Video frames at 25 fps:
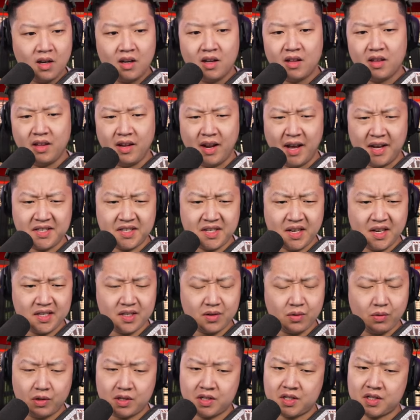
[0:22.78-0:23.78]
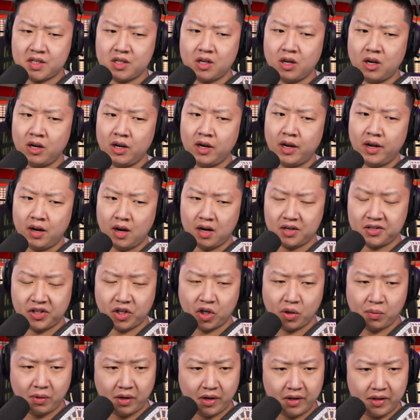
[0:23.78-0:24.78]
The next season would start in
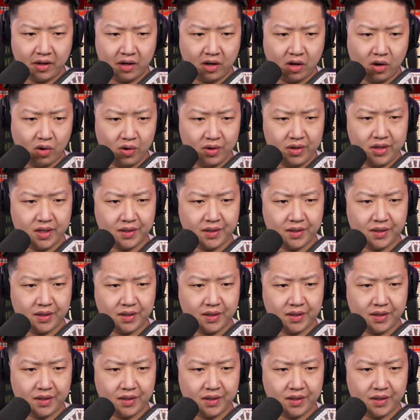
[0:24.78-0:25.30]
October and then go until